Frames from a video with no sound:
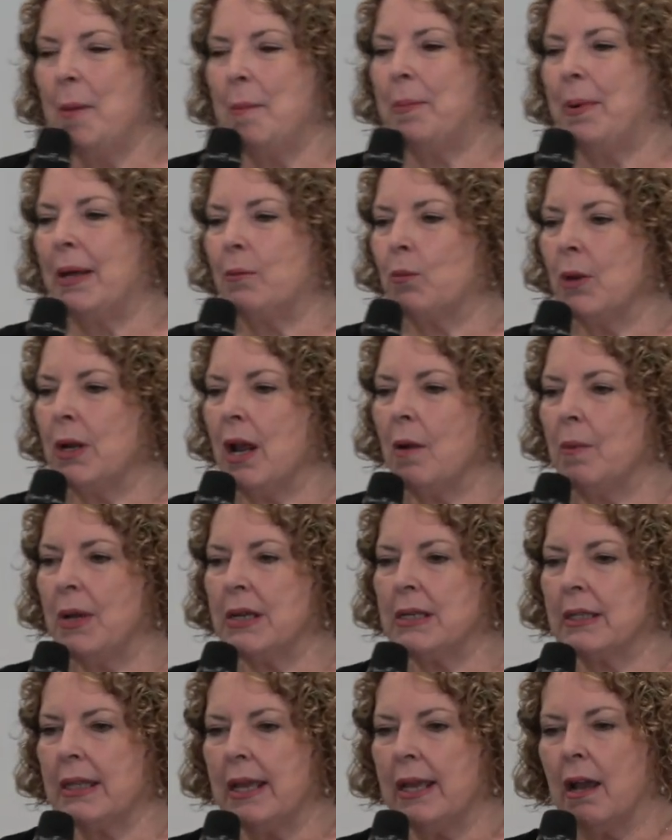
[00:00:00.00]
But when I
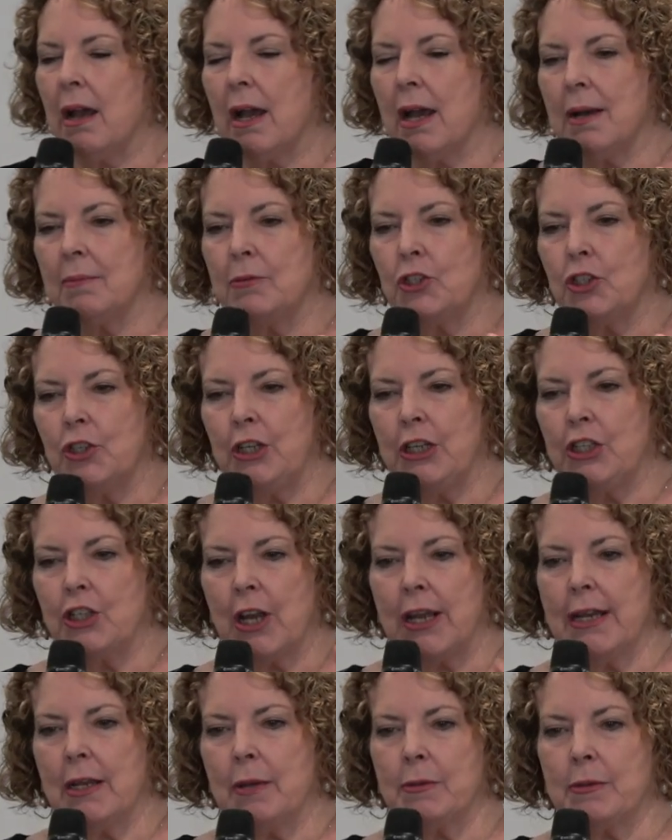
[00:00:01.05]
went there, Judy
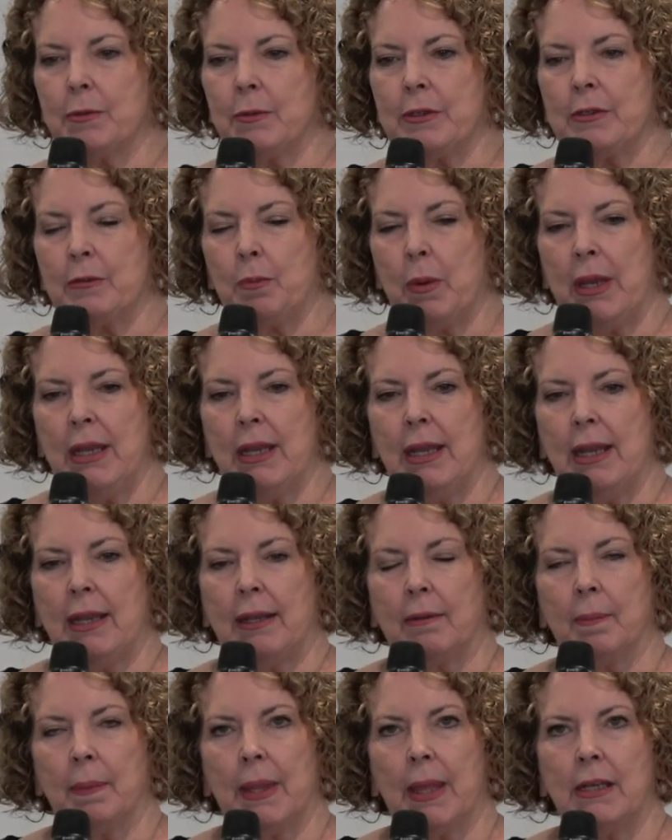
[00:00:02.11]
Jacobs was
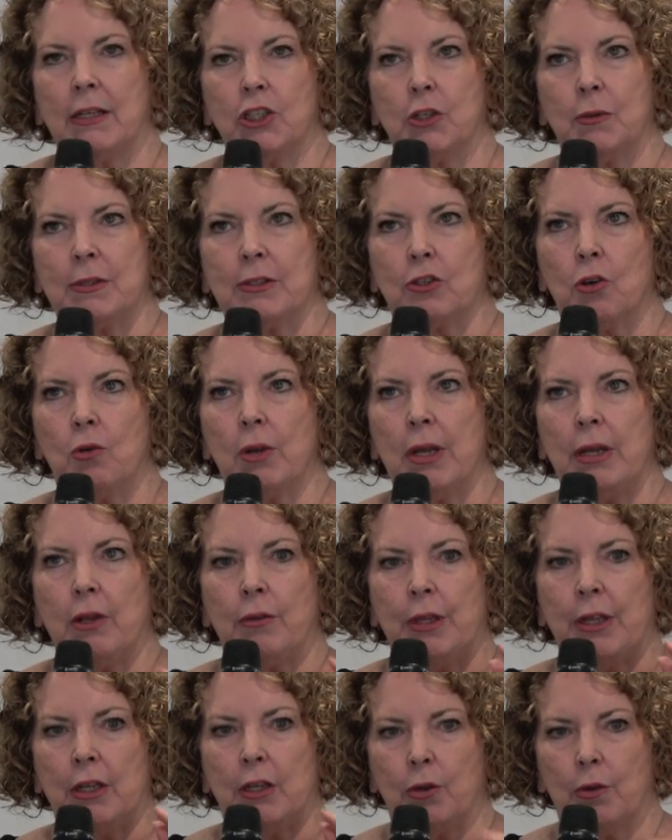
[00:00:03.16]
speaking, and she was talking on
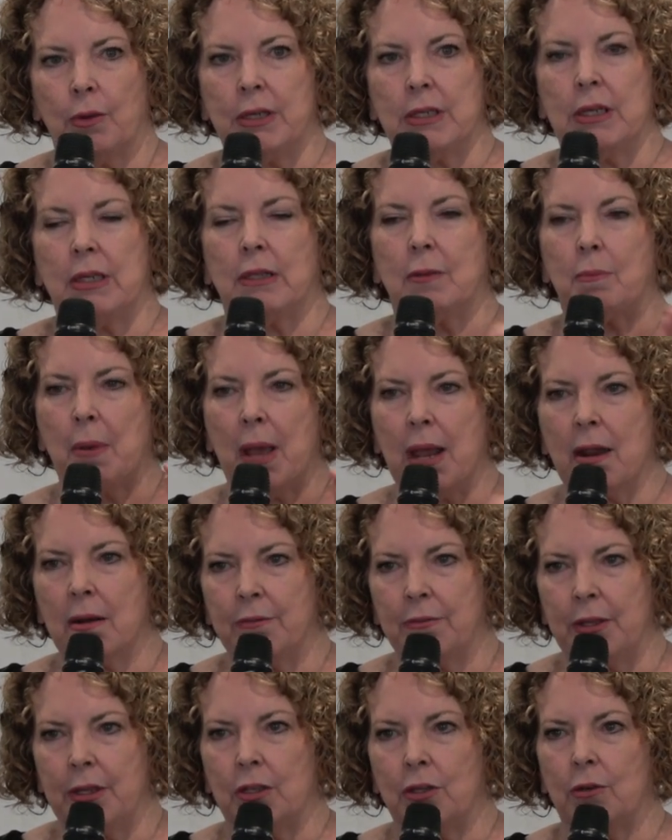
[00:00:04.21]
the anointing, the power
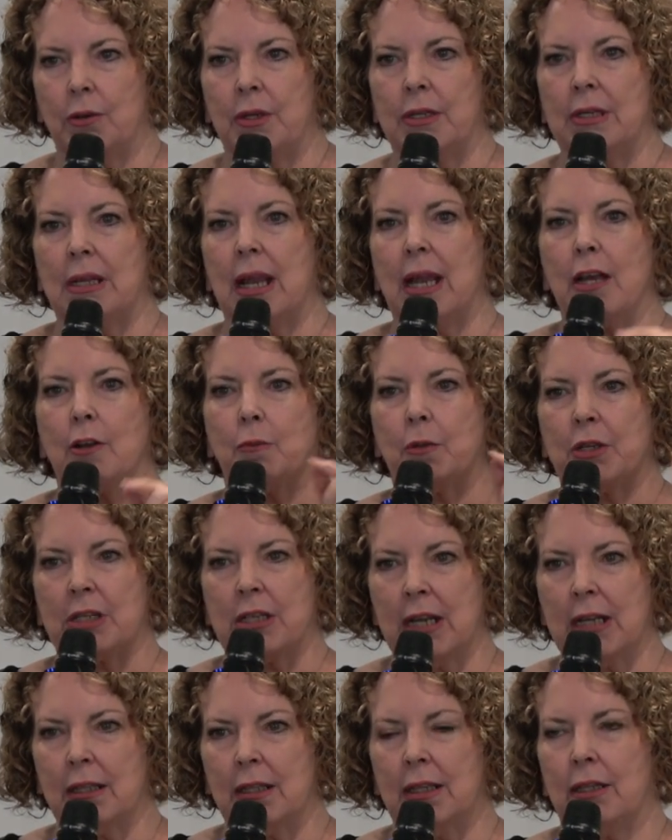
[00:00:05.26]
of the anointing, how to
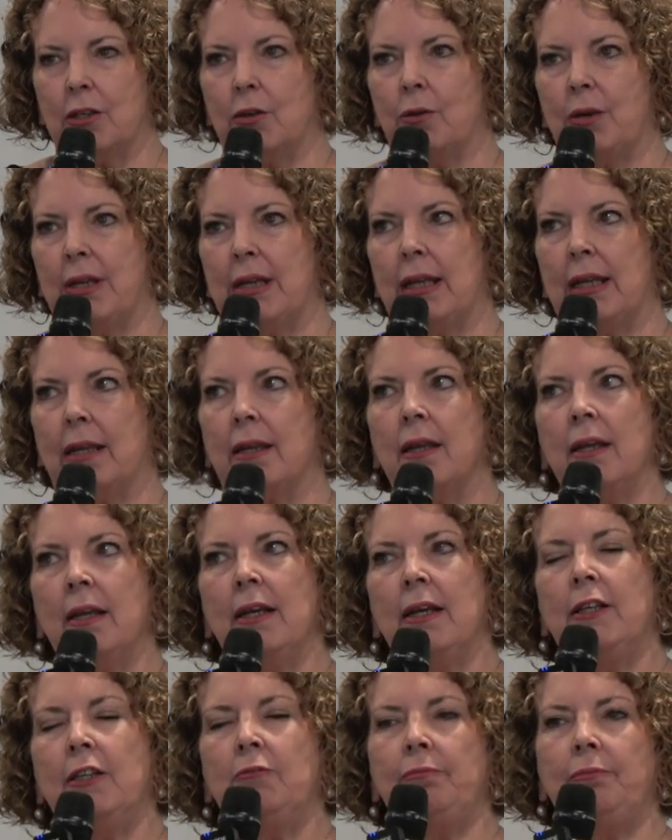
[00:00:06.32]
protect the anointing,
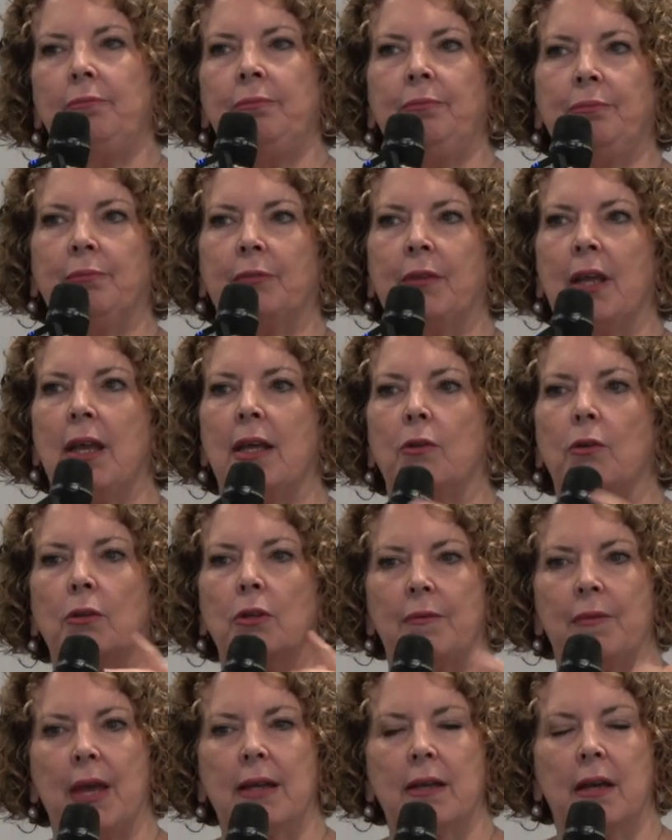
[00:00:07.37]
and all
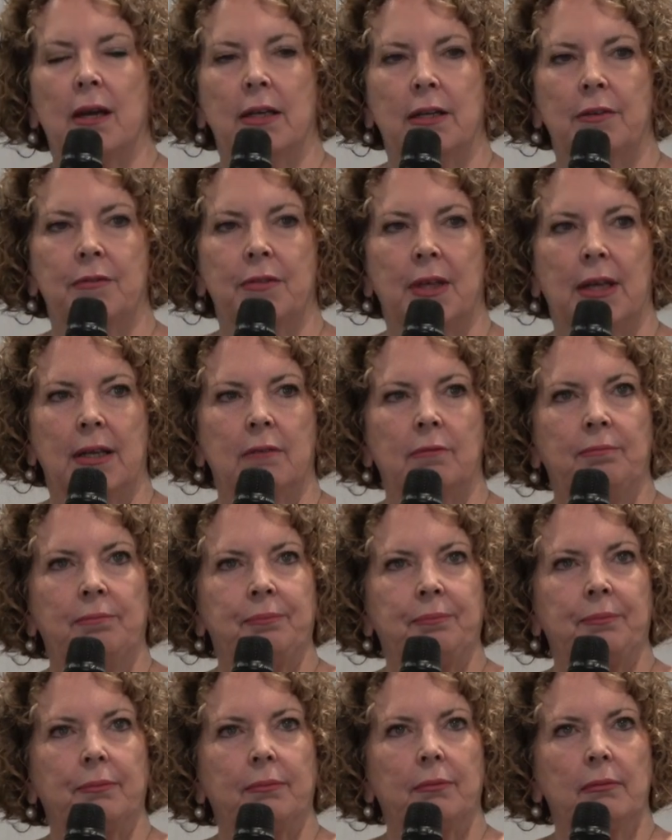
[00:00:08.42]
of that kind of thing.
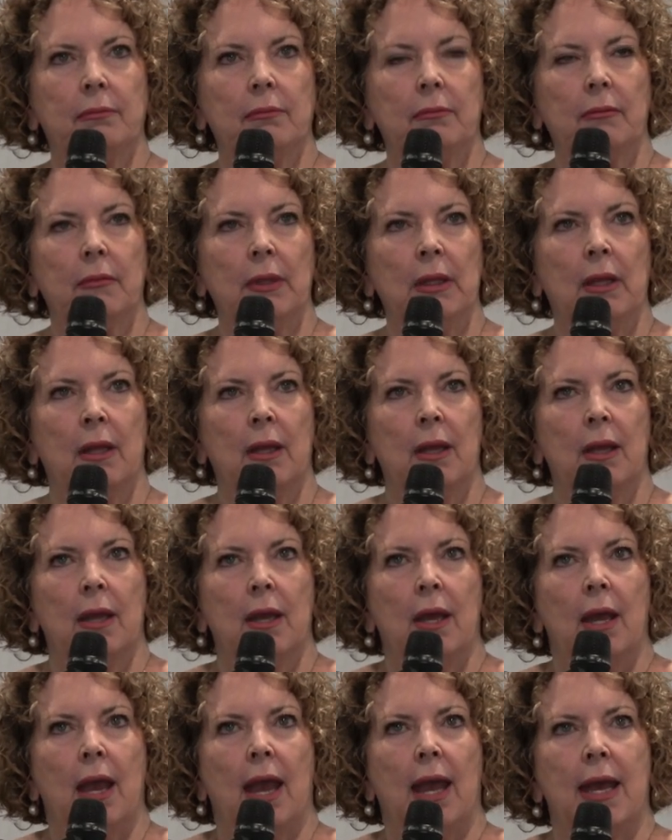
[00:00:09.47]

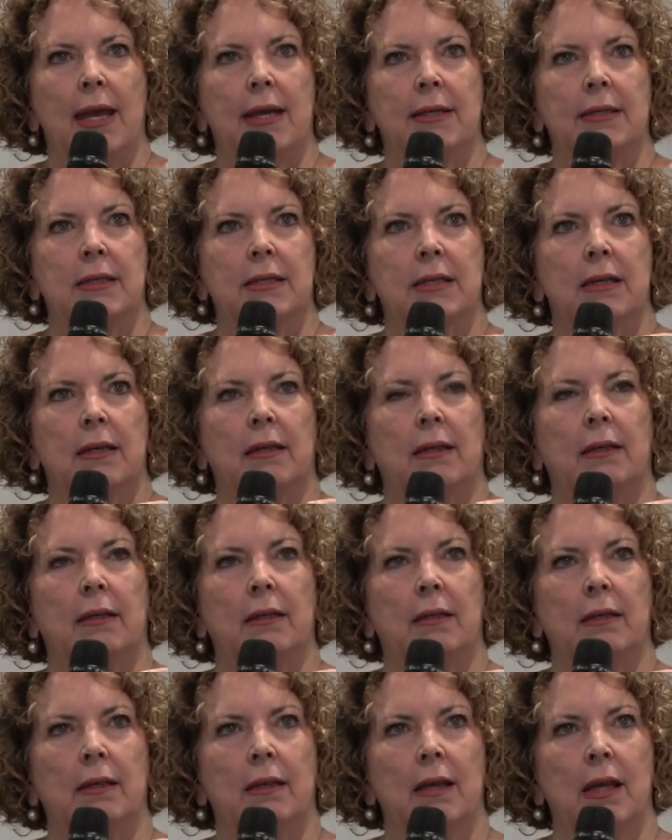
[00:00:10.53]
And
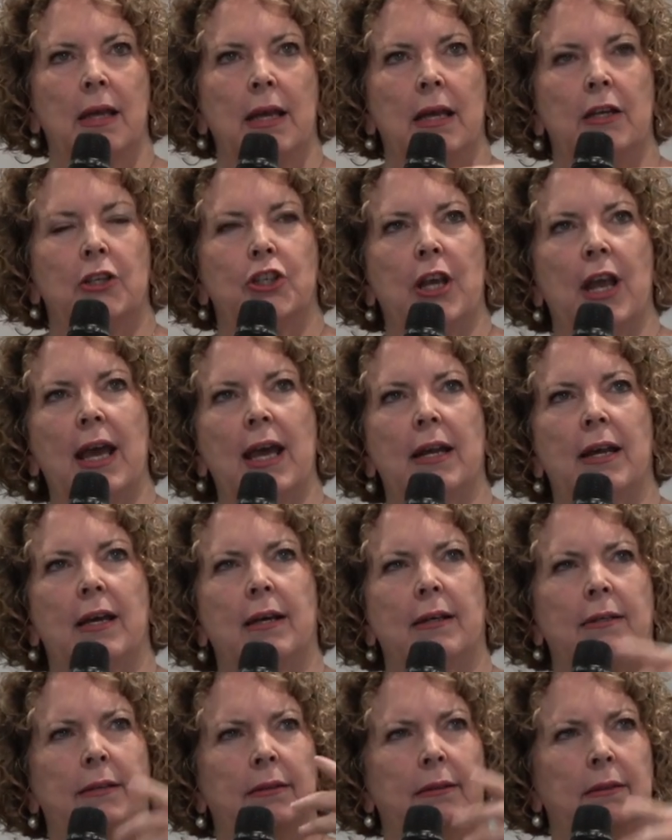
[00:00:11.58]
she had
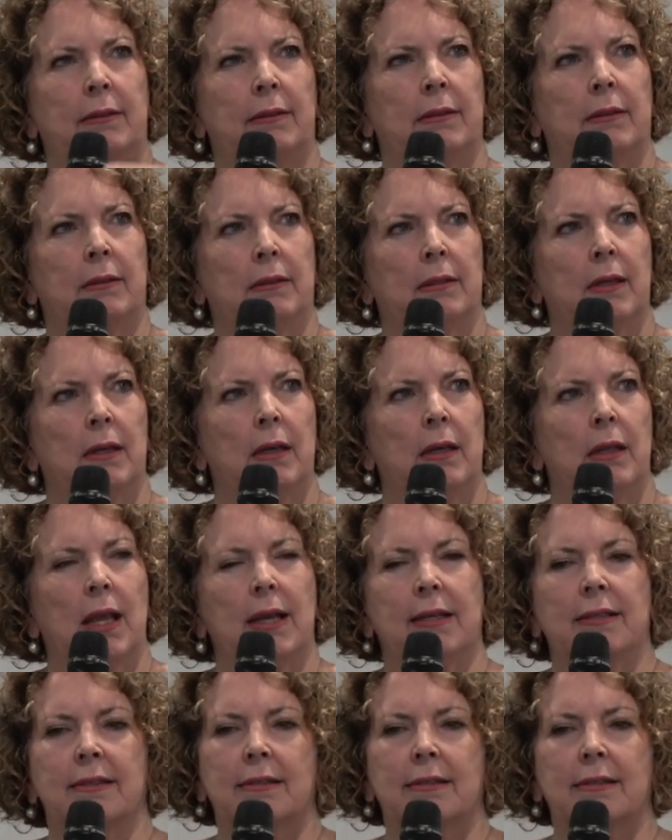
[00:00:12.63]
a